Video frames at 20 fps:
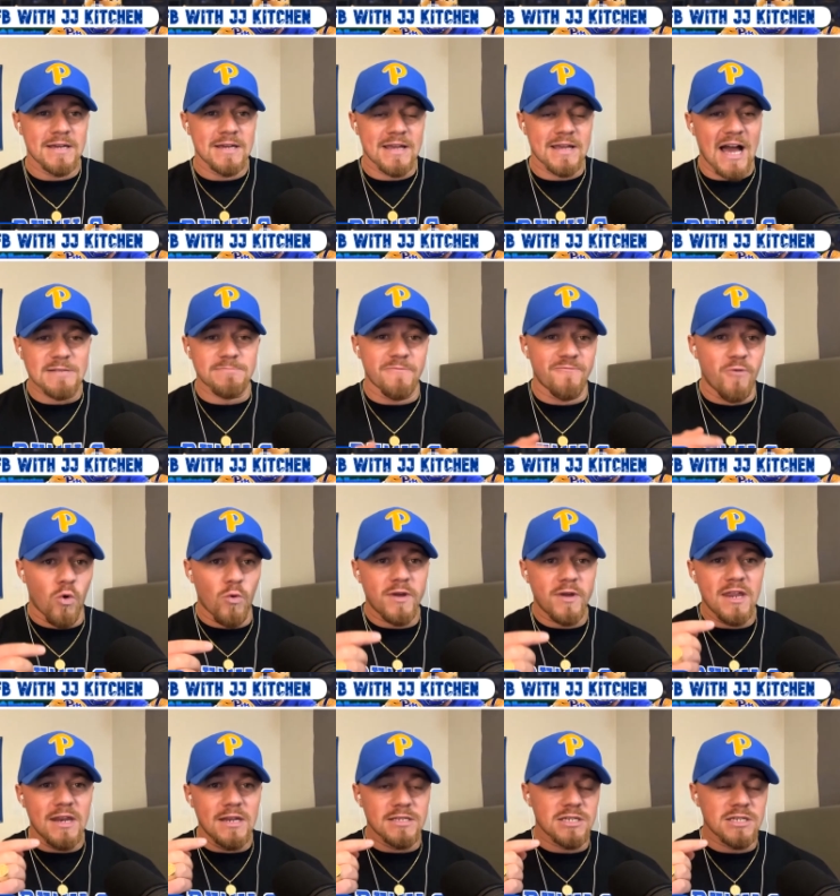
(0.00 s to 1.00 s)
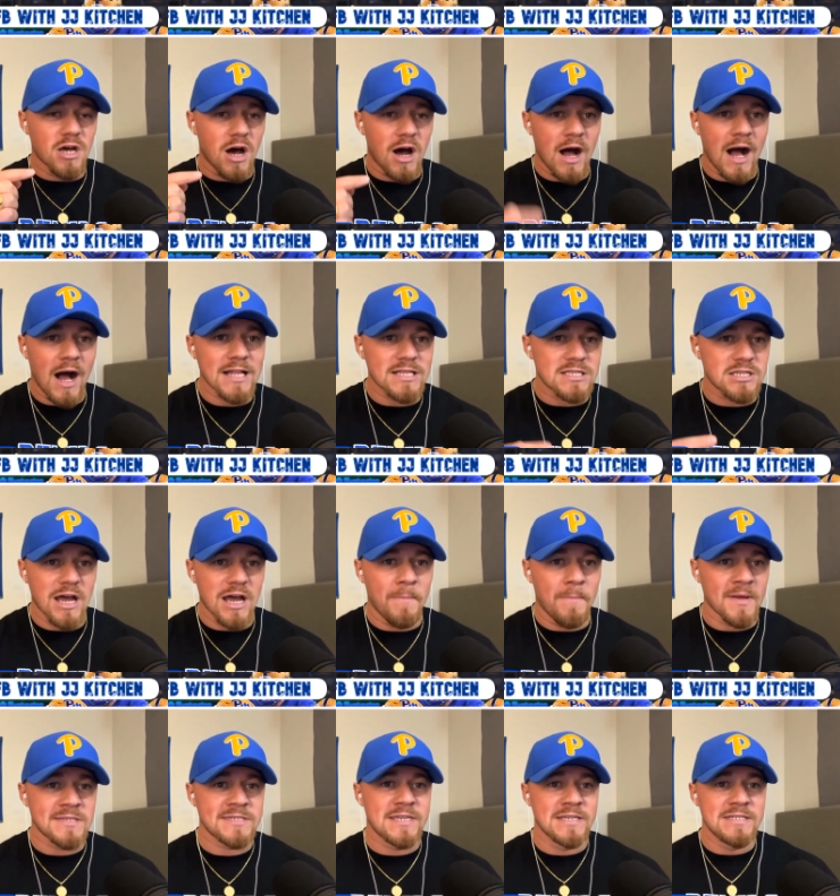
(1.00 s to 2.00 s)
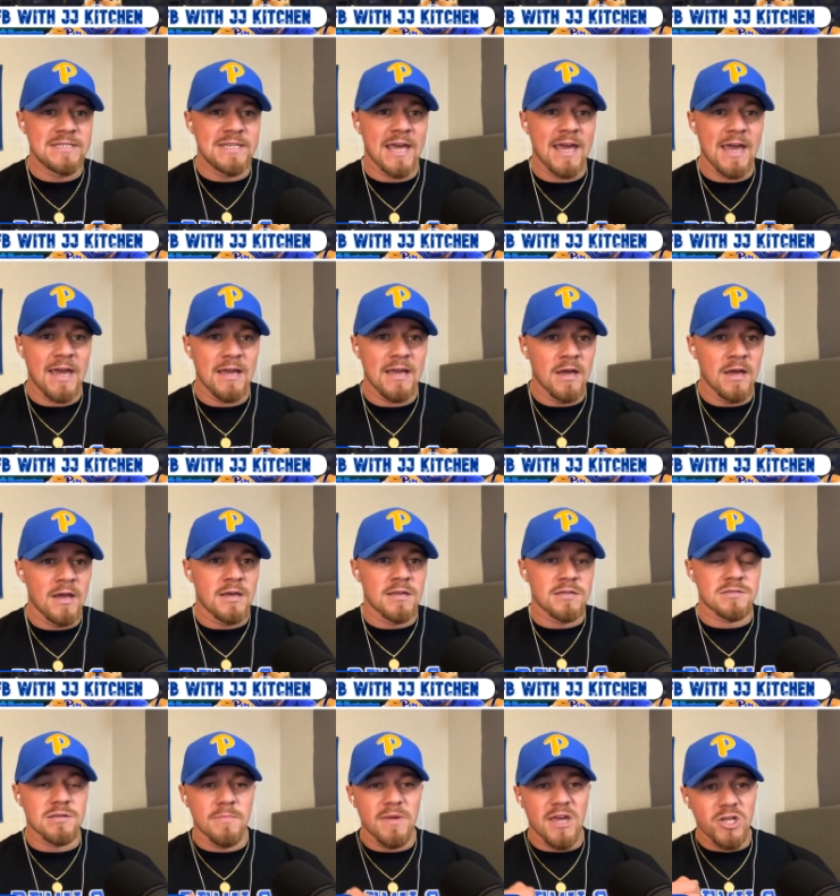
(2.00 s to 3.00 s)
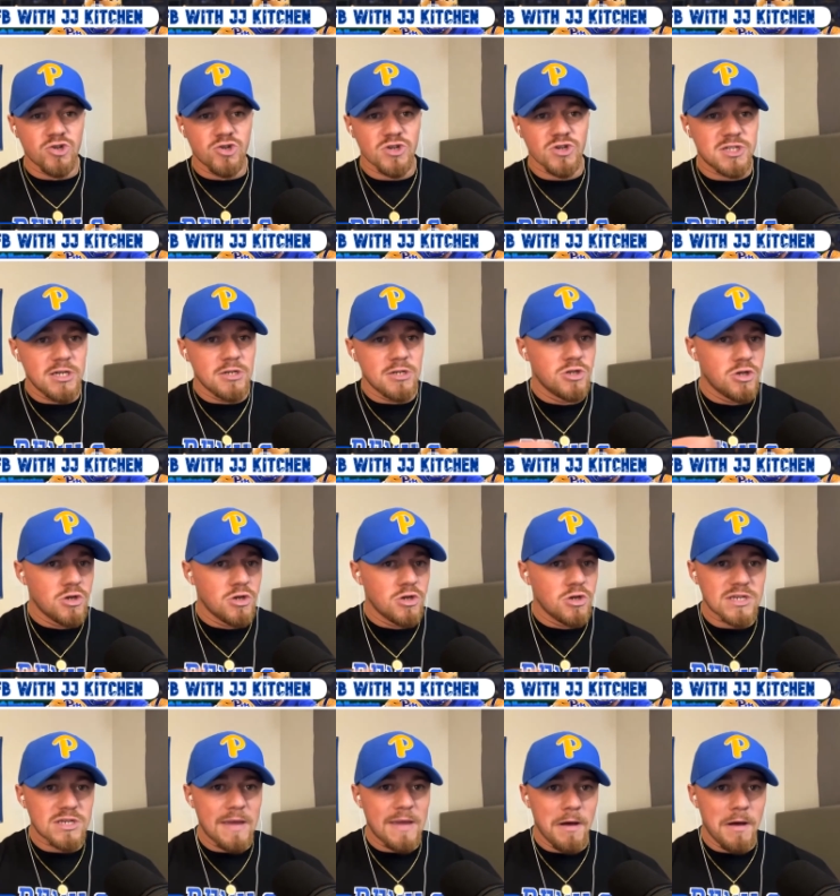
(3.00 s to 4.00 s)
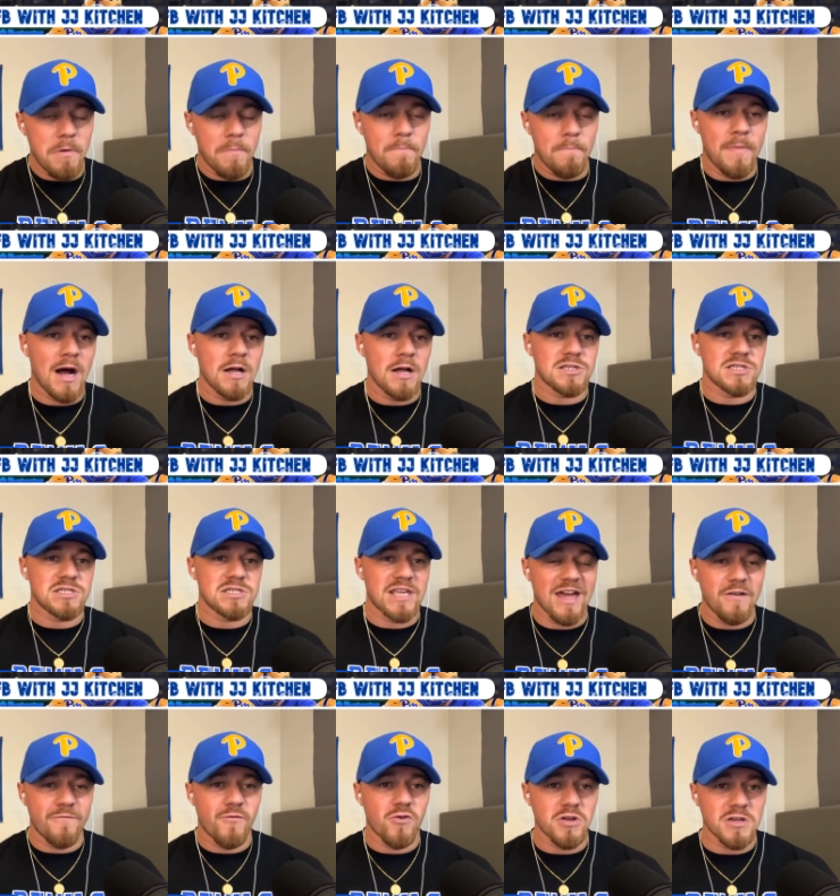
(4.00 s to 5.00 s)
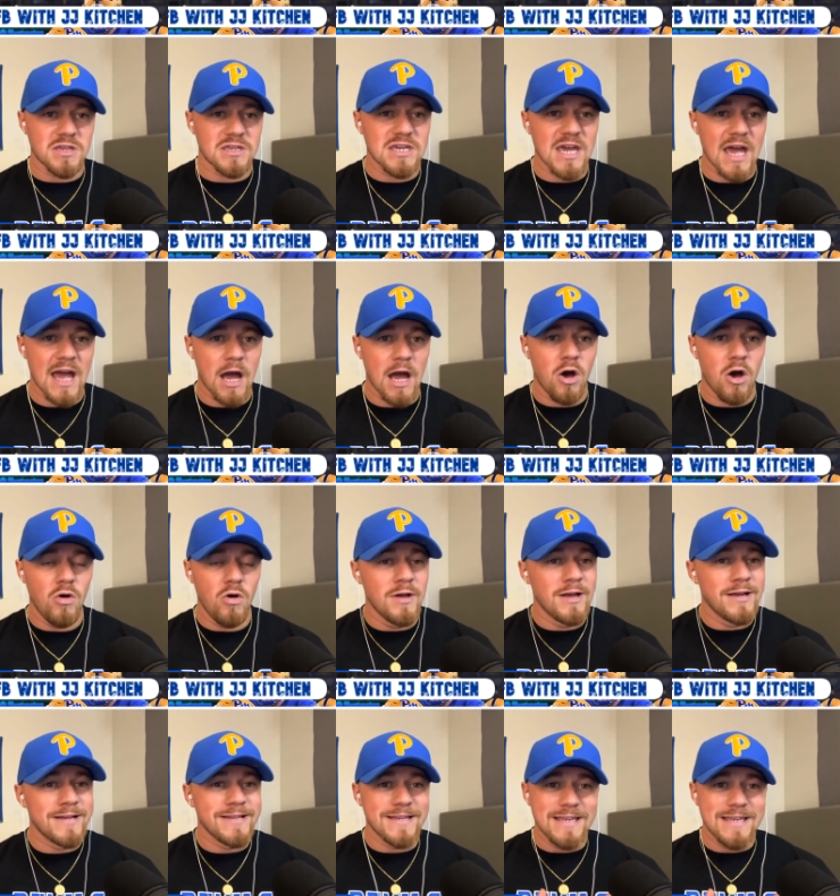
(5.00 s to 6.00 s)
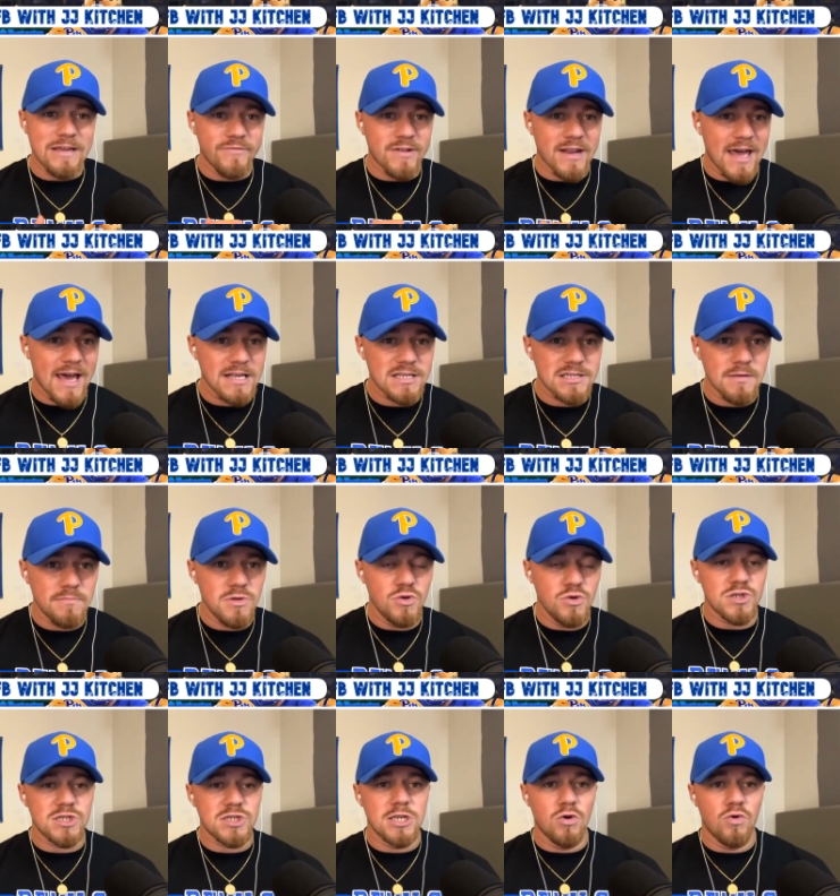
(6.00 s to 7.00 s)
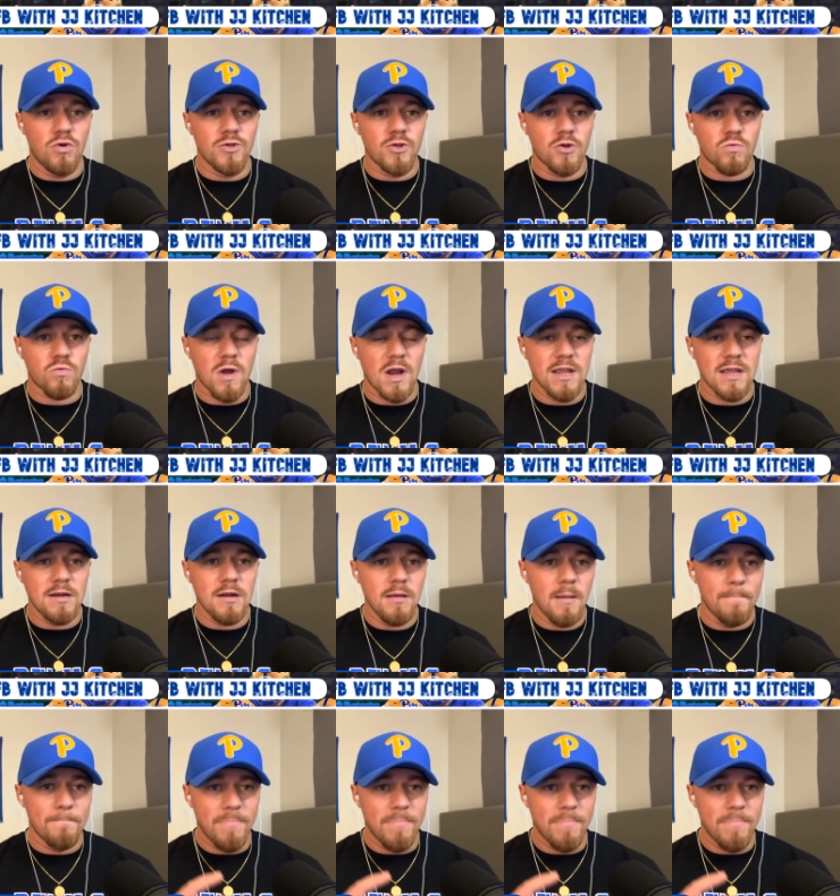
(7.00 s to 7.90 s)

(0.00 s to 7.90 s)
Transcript: Guys, before we get into the hot topic today, some interesting news came up about Stanford and Cal, even SMU still in the running.